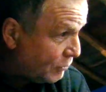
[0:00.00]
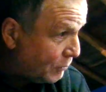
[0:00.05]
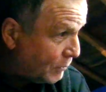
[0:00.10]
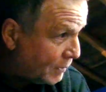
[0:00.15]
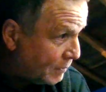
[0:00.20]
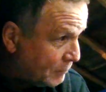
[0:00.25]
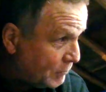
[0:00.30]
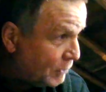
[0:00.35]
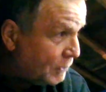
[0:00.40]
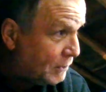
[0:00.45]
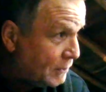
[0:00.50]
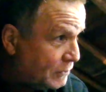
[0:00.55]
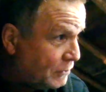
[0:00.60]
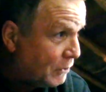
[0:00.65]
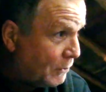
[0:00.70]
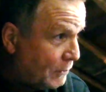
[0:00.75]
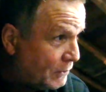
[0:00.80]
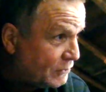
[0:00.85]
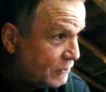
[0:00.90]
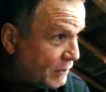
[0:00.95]
what I'm gonna
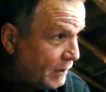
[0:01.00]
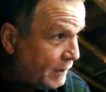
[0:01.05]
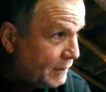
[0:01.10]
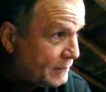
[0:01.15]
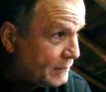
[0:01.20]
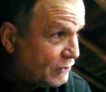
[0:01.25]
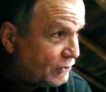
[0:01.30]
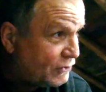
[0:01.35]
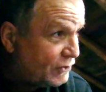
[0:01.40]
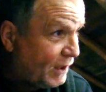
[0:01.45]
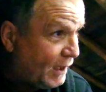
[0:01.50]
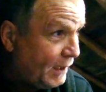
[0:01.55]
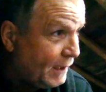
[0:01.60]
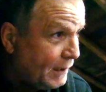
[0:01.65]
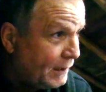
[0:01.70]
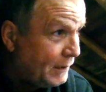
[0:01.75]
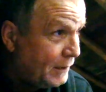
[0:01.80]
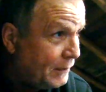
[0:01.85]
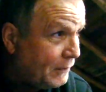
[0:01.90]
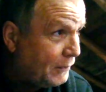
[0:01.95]
do is let it stay
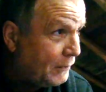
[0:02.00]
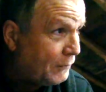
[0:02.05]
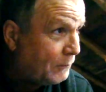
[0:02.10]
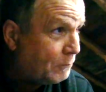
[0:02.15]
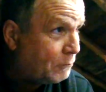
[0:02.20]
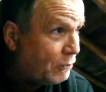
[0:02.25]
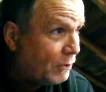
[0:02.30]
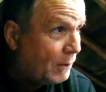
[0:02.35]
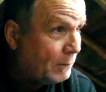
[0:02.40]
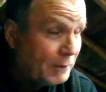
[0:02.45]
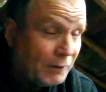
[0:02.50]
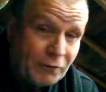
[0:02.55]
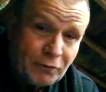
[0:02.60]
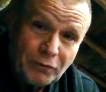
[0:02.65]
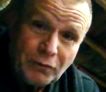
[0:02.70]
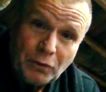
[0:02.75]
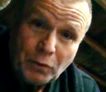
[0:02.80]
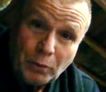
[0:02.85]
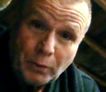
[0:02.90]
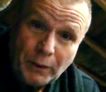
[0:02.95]
in here probably
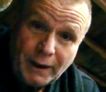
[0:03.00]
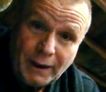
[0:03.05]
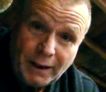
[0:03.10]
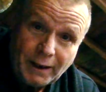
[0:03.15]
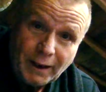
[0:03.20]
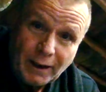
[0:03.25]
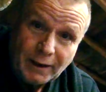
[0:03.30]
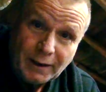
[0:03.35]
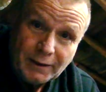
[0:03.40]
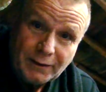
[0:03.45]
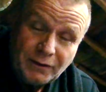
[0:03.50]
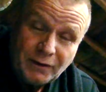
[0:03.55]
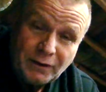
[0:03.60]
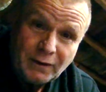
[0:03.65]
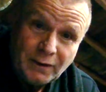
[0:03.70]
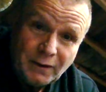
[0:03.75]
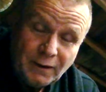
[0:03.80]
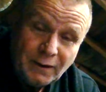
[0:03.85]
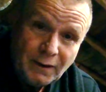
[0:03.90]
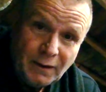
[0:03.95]
through the weekend.
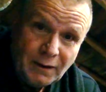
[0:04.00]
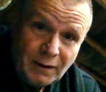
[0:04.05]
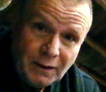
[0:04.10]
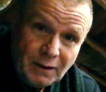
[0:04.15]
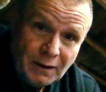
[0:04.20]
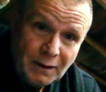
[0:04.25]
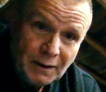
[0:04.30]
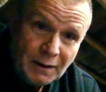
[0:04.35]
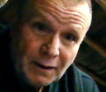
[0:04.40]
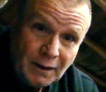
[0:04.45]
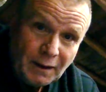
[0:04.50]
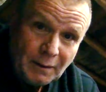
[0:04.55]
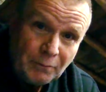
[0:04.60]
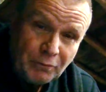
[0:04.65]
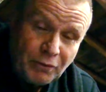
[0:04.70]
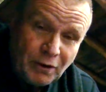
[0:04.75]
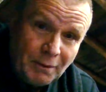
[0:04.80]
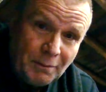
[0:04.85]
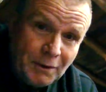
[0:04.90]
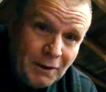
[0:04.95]
I'm
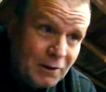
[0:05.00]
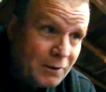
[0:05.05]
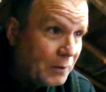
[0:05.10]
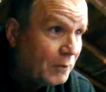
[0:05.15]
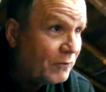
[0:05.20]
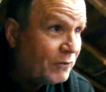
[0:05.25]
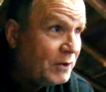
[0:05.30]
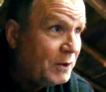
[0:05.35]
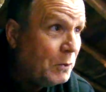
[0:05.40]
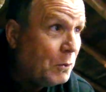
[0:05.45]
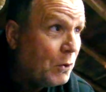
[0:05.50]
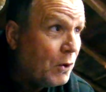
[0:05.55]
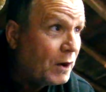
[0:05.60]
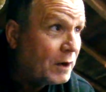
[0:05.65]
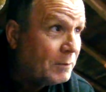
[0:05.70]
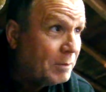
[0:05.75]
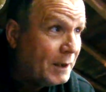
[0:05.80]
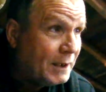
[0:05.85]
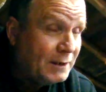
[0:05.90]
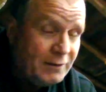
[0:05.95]
probably gonna
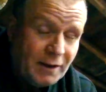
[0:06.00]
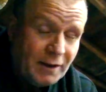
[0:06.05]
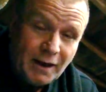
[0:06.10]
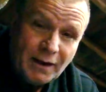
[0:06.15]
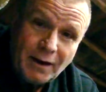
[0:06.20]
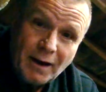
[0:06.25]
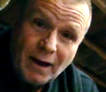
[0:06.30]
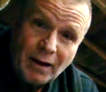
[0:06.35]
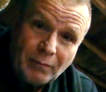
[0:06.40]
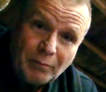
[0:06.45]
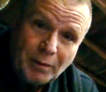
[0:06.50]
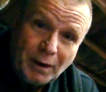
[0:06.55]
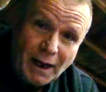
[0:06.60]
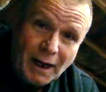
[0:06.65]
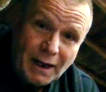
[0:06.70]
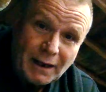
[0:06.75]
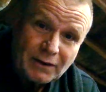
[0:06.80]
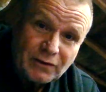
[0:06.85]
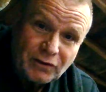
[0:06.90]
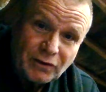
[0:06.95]
rework my tent out
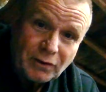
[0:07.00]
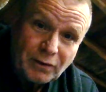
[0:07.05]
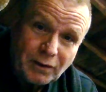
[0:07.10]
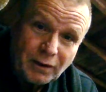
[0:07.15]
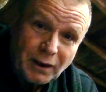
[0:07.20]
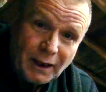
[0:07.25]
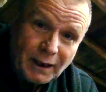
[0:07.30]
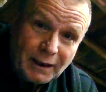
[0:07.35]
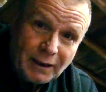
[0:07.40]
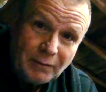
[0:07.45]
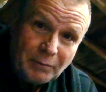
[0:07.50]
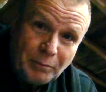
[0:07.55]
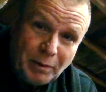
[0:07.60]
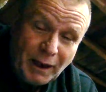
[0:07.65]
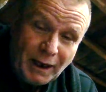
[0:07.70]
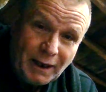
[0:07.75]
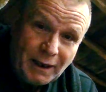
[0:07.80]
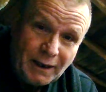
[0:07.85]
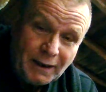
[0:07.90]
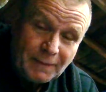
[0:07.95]
back so that I can
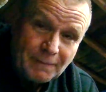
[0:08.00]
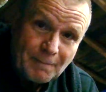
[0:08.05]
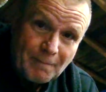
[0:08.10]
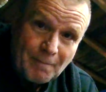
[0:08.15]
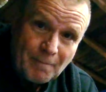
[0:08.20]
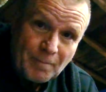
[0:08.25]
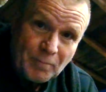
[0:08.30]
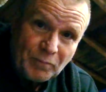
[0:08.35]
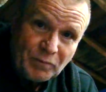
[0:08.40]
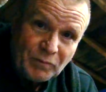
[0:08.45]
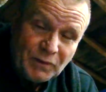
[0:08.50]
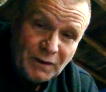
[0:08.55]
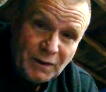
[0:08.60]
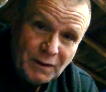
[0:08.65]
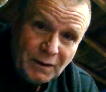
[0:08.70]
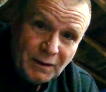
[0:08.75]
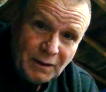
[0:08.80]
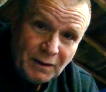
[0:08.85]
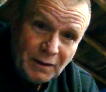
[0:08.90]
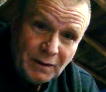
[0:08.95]
paint.
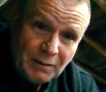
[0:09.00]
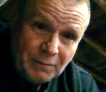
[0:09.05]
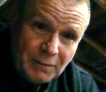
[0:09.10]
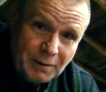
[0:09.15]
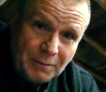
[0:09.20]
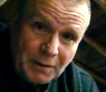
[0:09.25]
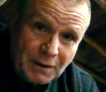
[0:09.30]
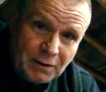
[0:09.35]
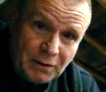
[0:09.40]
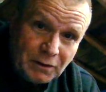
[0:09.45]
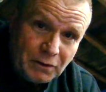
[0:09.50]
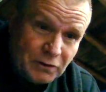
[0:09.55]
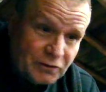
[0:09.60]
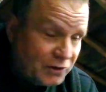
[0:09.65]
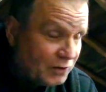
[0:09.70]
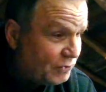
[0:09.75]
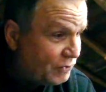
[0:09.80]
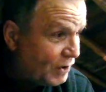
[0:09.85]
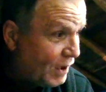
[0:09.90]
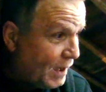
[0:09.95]
Maybe close
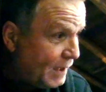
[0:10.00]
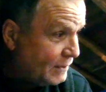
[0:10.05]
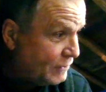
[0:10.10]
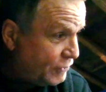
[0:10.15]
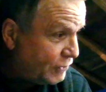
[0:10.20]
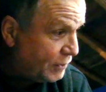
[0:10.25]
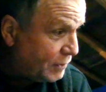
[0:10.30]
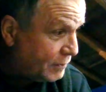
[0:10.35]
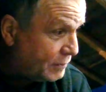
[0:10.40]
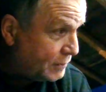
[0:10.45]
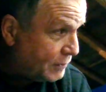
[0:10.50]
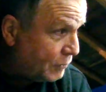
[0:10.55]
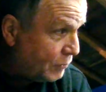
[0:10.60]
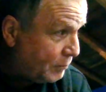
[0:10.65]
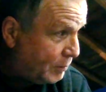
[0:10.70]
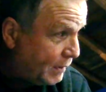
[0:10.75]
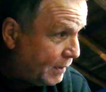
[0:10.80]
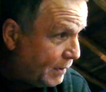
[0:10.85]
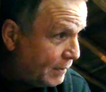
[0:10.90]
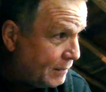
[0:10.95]
the sides in a little
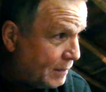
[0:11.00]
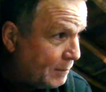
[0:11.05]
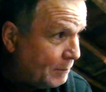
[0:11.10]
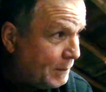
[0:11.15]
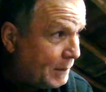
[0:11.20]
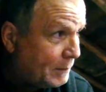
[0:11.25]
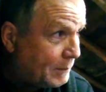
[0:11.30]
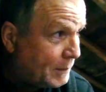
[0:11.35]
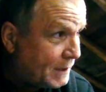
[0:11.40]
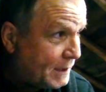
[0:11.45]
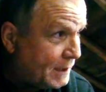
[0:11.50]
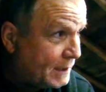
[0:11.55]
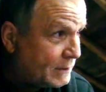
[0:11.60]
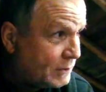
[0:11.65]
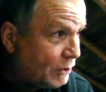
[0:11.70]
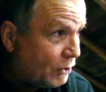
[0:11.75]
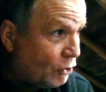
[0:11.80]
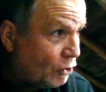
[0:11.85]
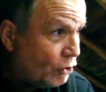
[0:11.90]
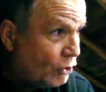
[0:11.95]
bit and I'll be able to get
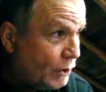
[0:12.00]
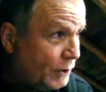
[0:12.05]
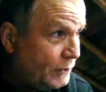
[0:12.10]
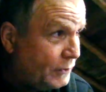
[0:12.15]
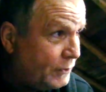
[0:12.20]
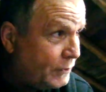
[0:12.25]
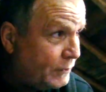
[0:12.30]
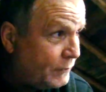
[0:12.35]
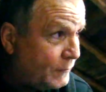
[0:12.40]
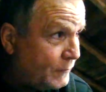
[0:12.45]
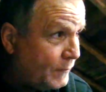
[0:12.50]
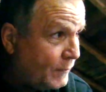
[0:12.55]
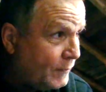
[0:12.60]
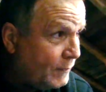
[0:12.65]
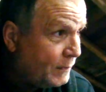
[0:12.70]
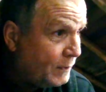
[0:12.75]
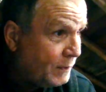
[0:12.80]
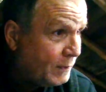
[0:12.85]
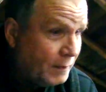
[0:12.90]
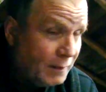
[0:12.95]
the hood
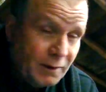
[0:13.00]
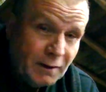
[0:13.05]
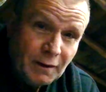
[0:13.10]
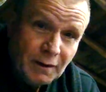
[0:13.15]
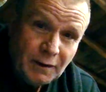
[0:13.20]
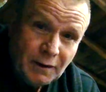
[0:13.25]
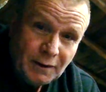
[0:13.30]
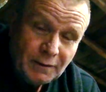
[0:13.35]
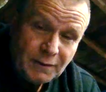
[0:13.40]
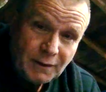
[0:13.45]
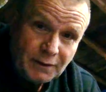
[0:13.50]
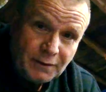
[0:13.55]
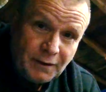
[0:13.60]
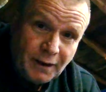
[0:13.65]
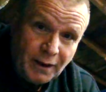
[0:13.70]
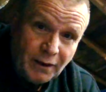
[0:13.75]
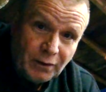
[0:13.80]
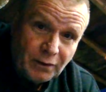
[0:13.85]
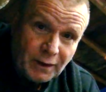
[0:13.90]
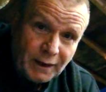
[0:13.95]
and the
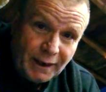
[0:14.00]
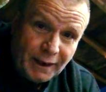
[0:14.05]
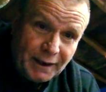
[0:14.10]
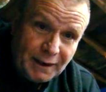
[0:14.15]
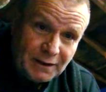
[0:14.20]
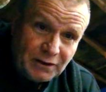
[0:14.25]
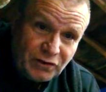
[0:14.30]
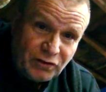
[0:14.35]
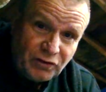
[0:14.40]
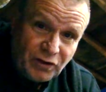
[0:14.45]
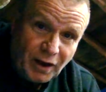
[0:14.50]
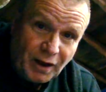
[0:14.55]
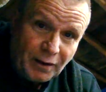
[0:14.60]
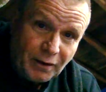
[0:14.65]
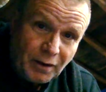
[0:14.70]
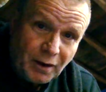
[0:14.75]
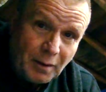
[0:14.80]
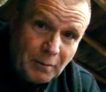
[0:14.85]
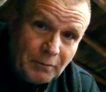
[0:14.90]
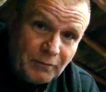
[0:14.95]
tailgate set
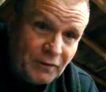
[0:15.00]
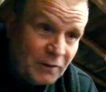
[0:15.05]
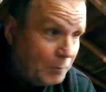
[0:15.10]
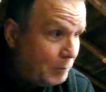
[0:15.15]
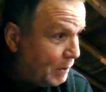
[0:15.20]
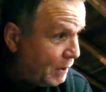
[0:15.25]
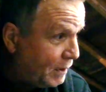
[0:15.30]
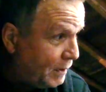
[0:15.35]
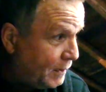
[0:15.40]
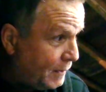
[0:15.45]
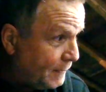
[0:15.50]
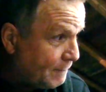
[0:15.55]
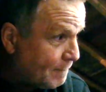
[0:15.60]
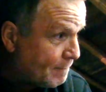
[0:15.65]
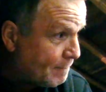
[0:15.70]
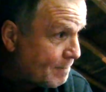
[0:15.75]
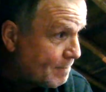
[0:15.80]
up for paint.